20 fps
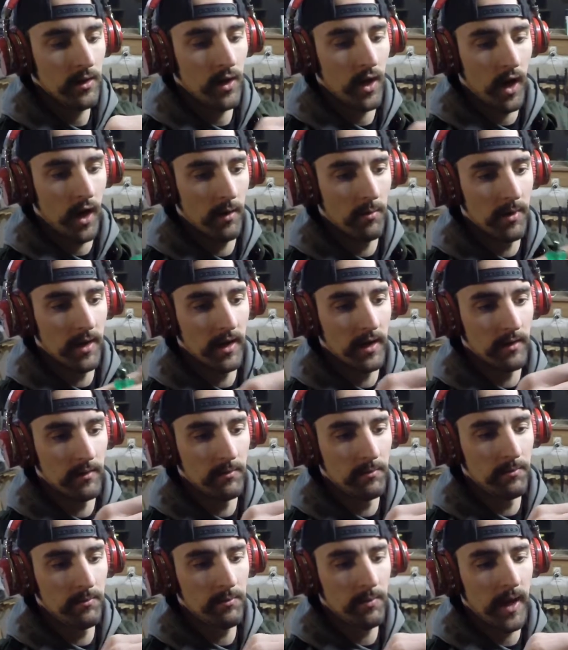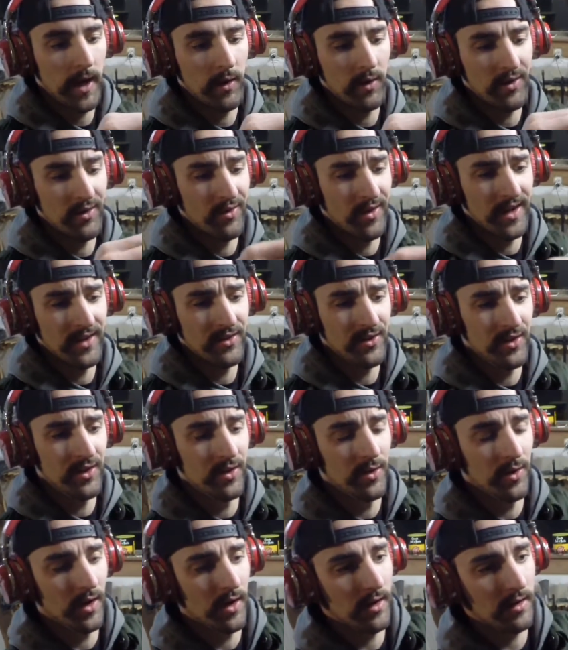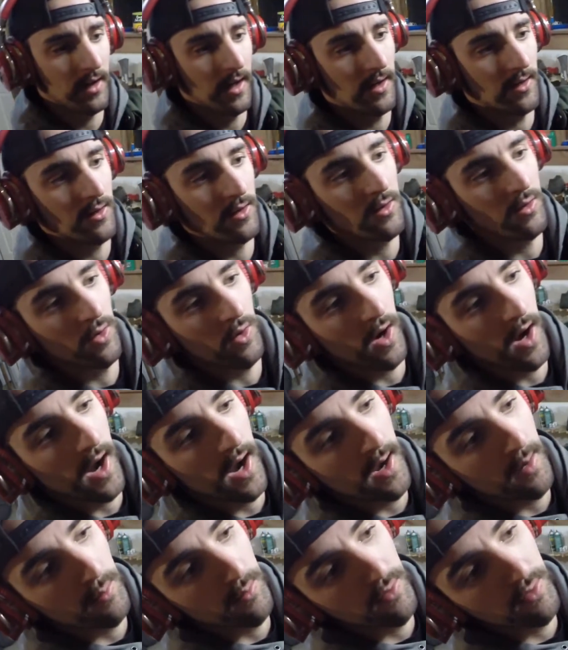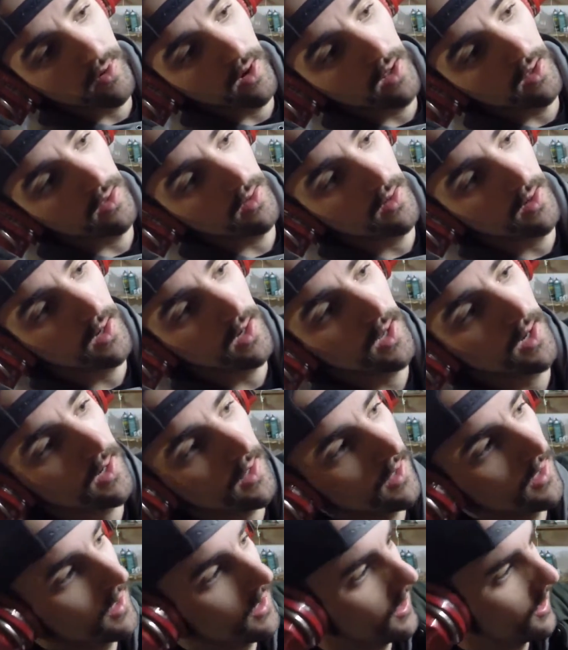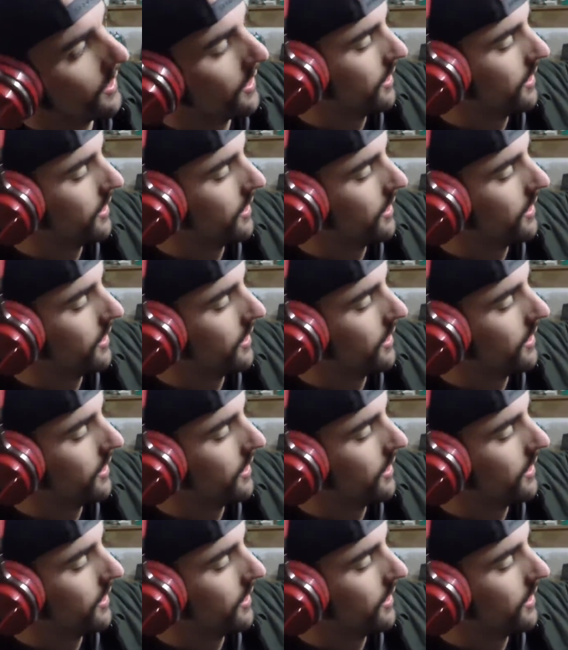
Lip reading: carbon and powder residue and all kinds of grime falling right out of there.